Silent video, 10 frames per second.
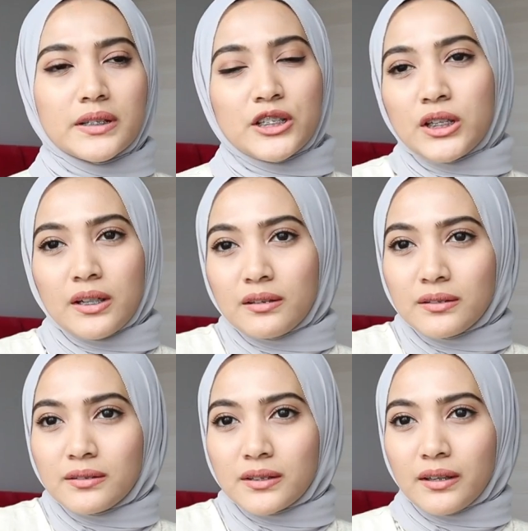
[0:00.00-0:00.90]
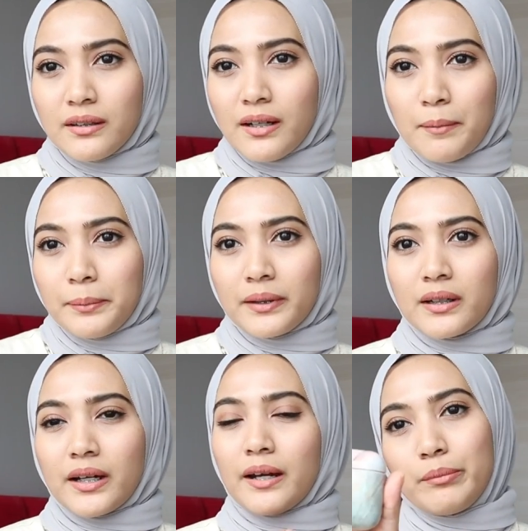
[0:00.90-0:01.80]
chill ke apa
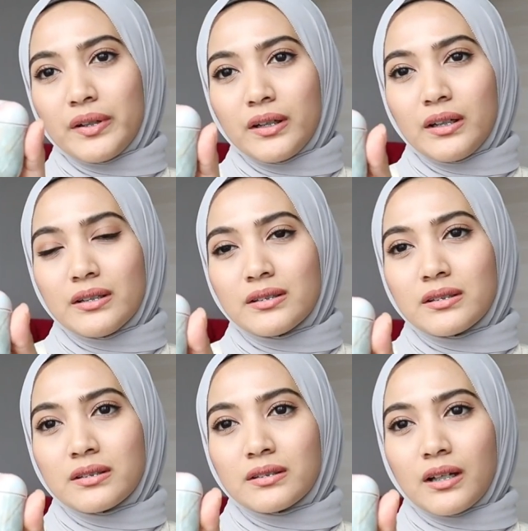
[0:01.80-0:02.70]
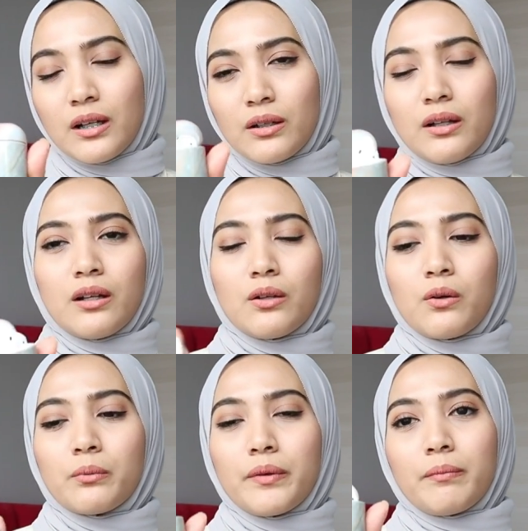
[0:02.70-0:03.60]
ke kan, I bring this
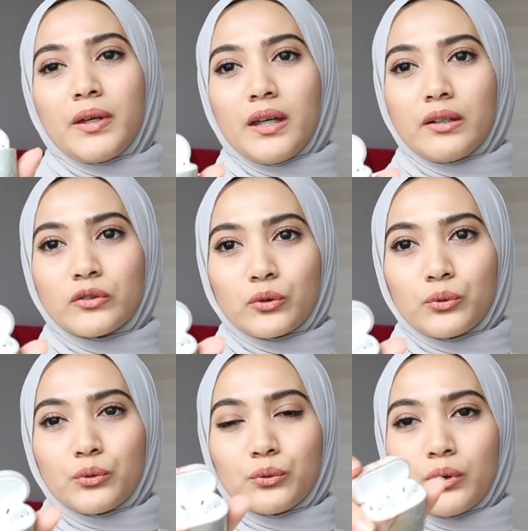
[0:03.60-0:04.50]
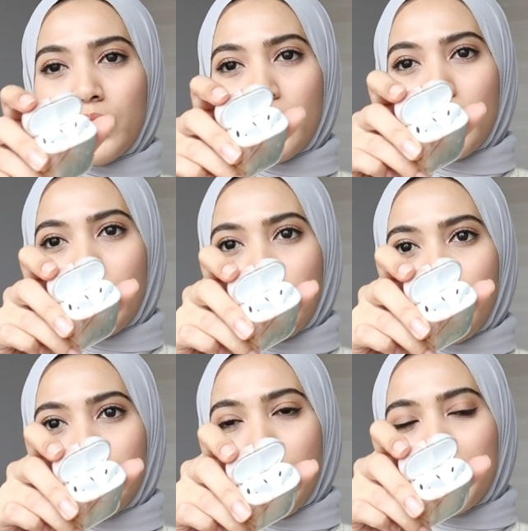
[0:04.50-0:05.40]
along with me. So
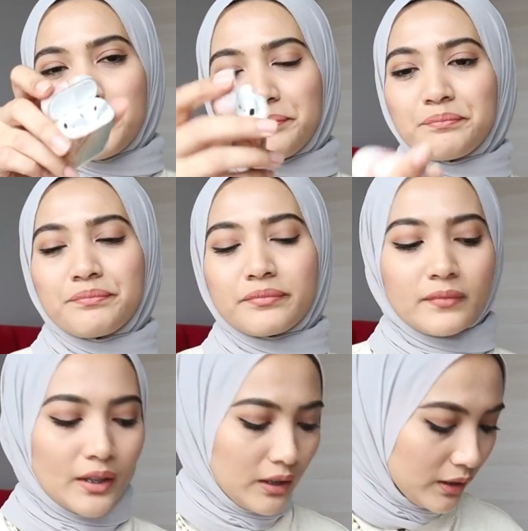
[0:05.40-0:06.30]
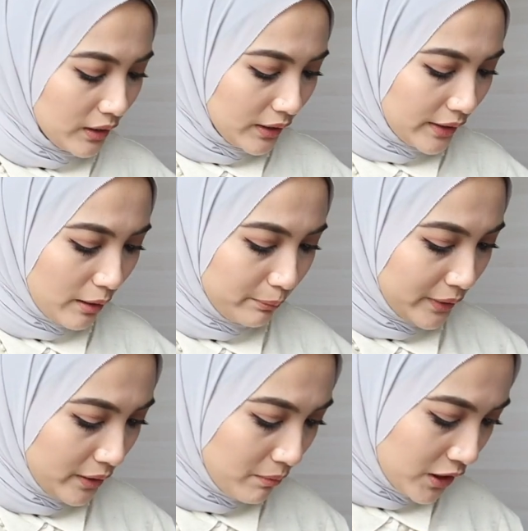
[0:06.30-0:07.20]
yeah, that
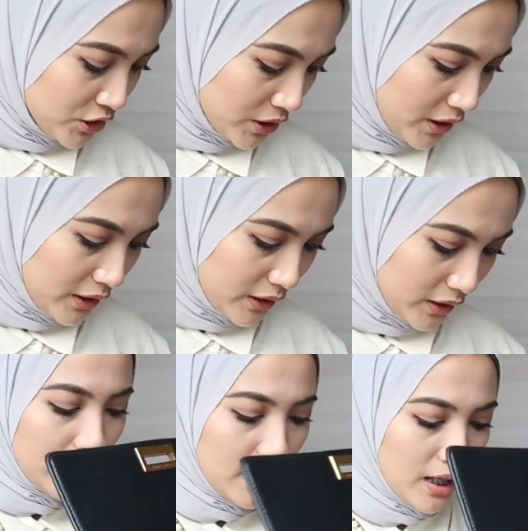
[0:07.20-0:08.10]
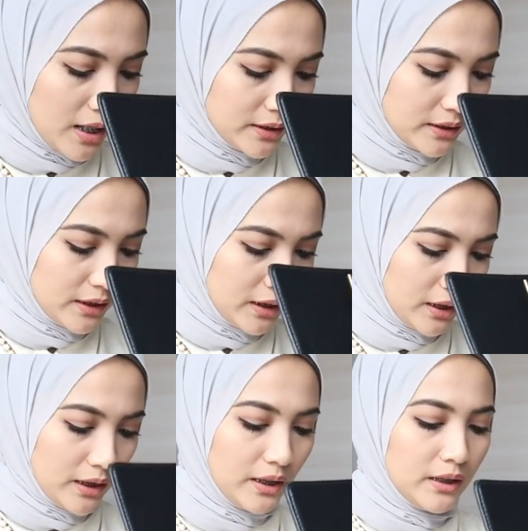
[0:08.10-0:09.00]
pretty much it. My last
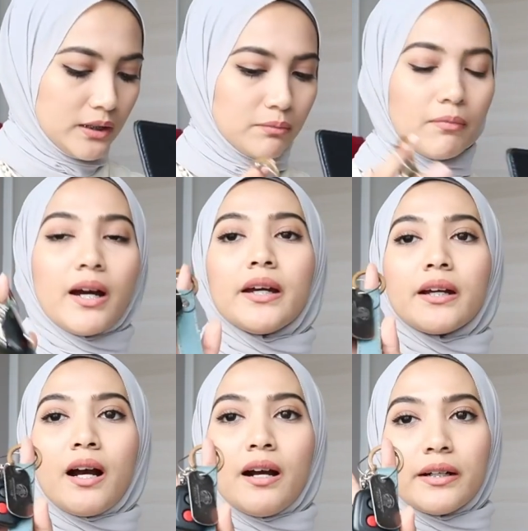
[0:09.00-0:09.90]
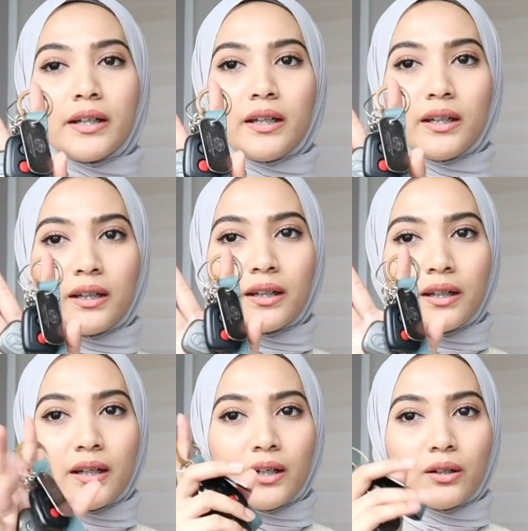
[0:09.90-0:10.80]
thing is my car key.
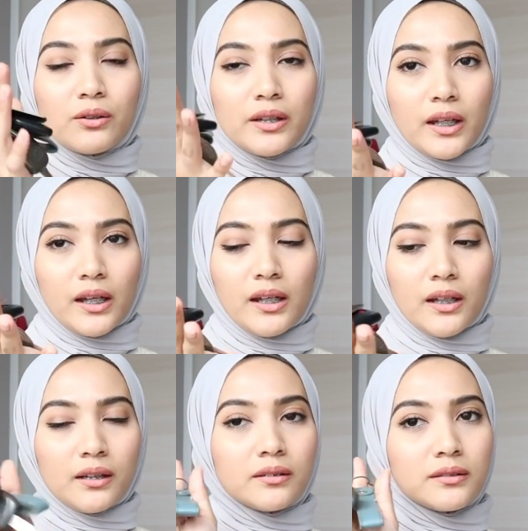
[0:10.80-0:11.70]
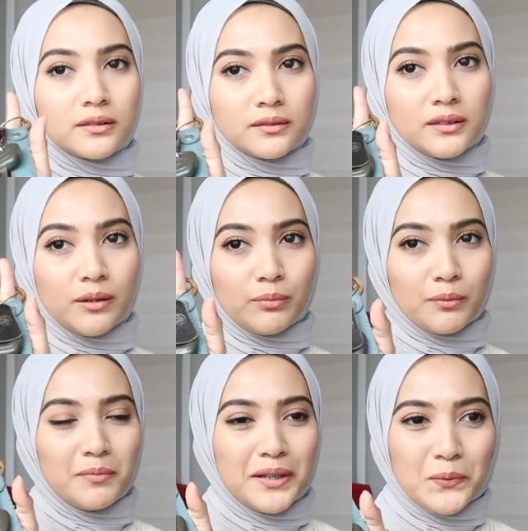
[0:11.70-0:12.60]
Okay, ni
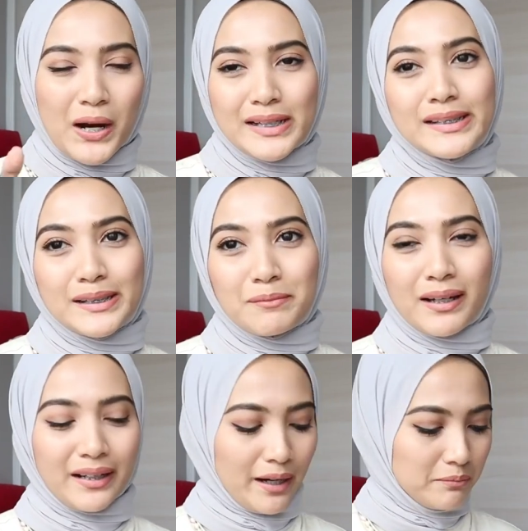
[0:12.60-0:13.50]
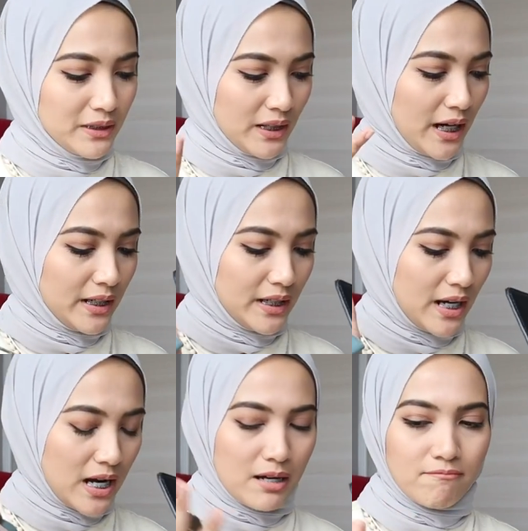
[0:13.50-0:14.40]
pun benda wajib lah kan, mesti ada
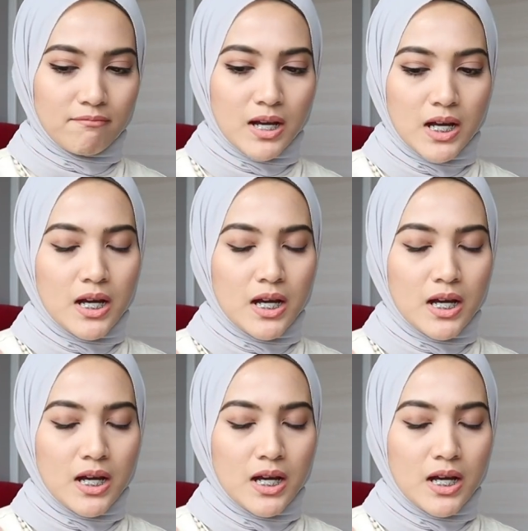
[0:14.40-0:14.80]
dalam